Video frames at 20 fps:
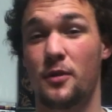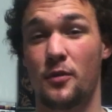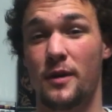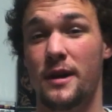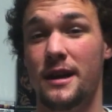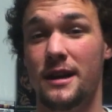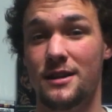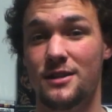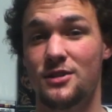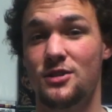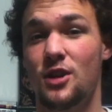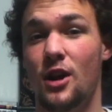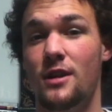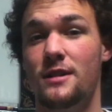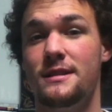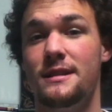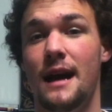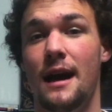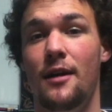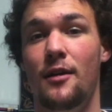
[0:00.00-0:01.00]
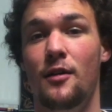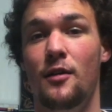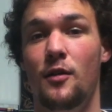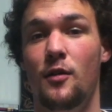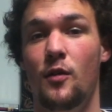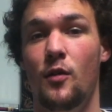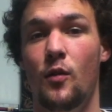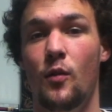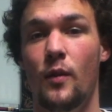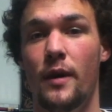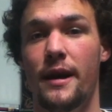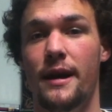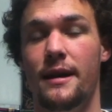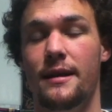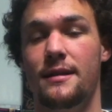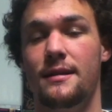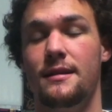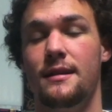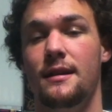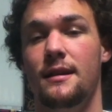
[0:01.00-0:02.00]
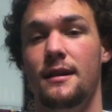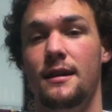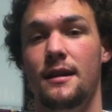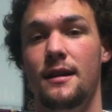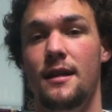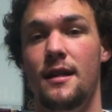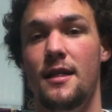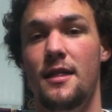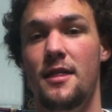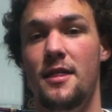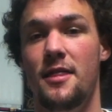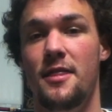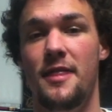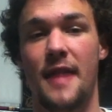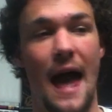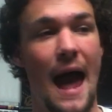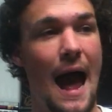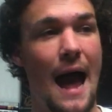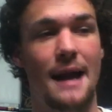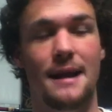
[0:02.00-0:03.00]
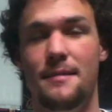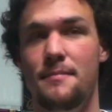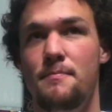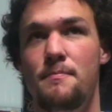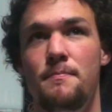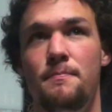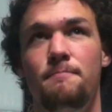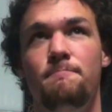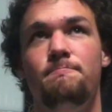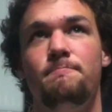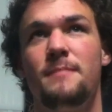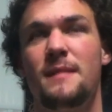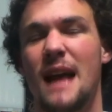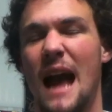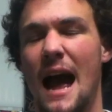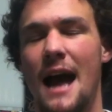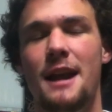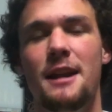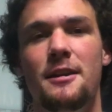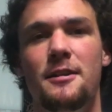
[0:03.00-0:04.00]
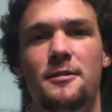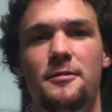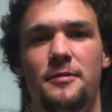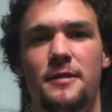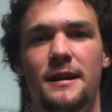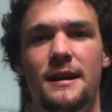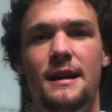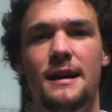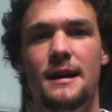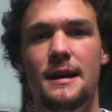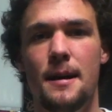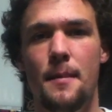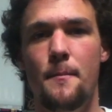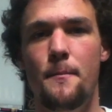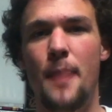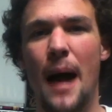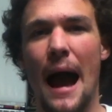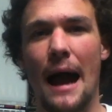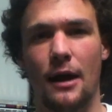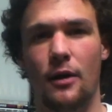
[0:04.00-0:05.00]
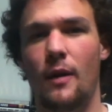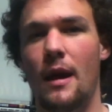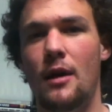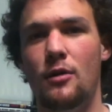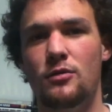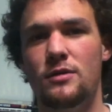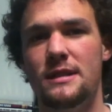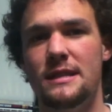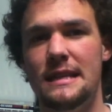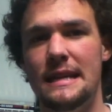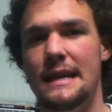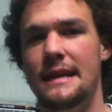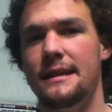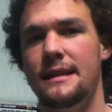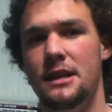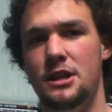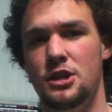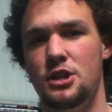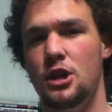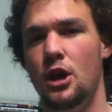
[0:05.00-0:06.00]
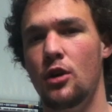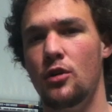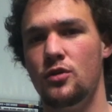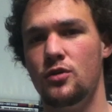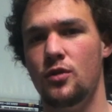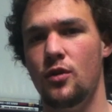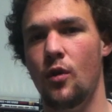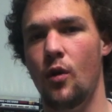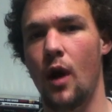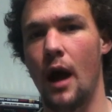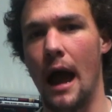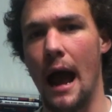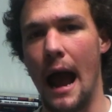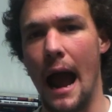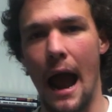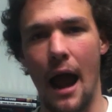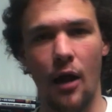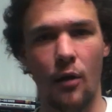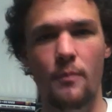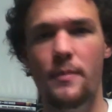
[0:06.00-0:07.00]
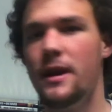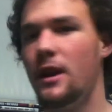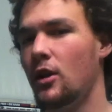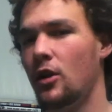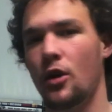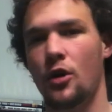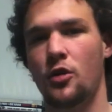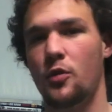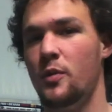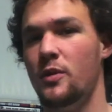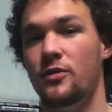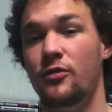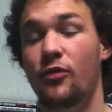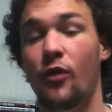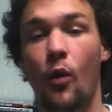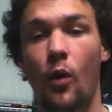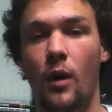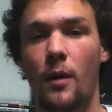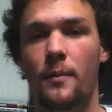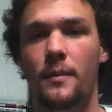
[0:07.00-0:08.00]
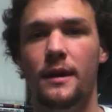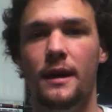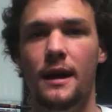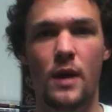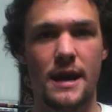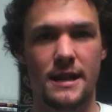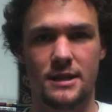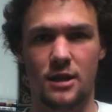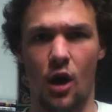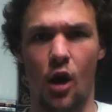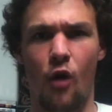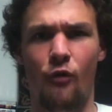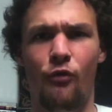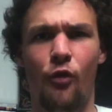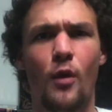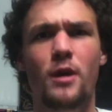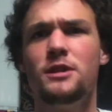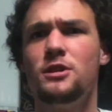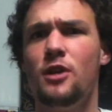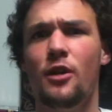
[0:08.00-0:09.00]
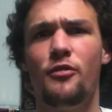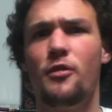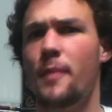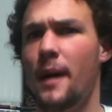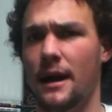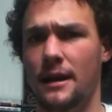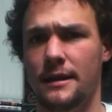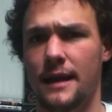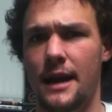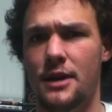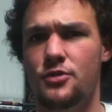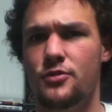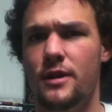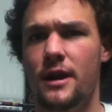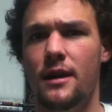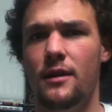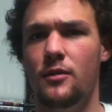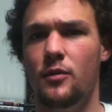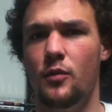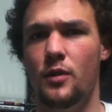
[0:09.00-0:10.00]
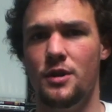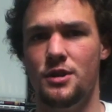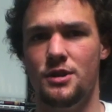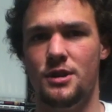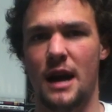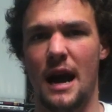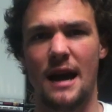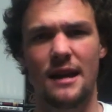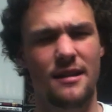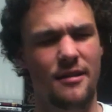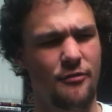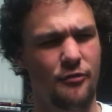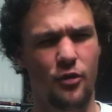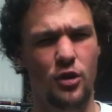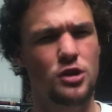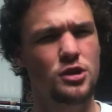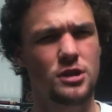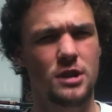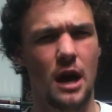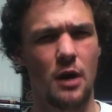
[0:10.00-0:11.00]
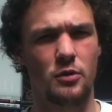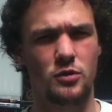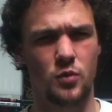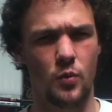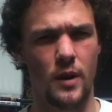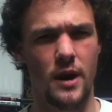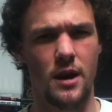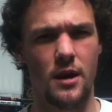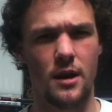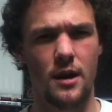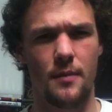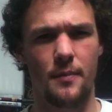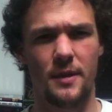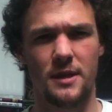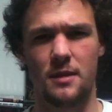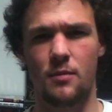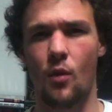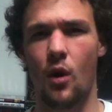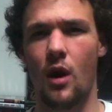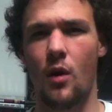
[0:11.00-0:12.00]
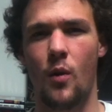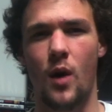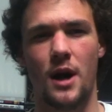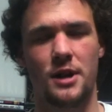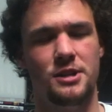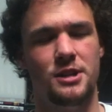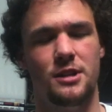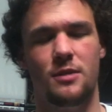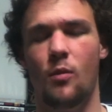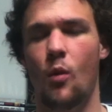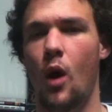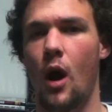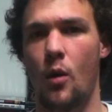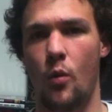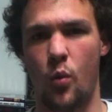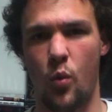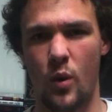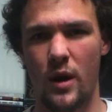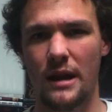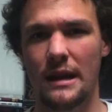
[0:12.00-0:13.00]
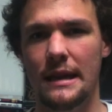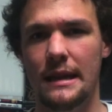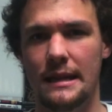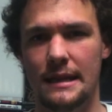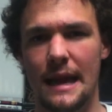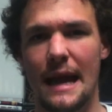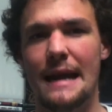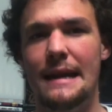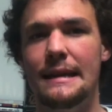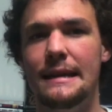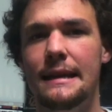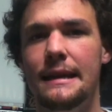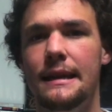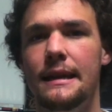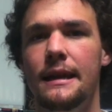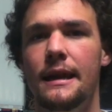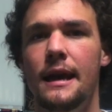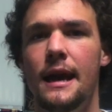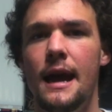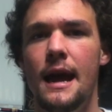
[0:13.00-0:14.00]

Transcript: of the Ring starts out with that kind of background scene that shows how Middle-earth was formed. It's voiced over by Galadriel, which I at first thought was weird, but the more I watch it, the more I really liked it.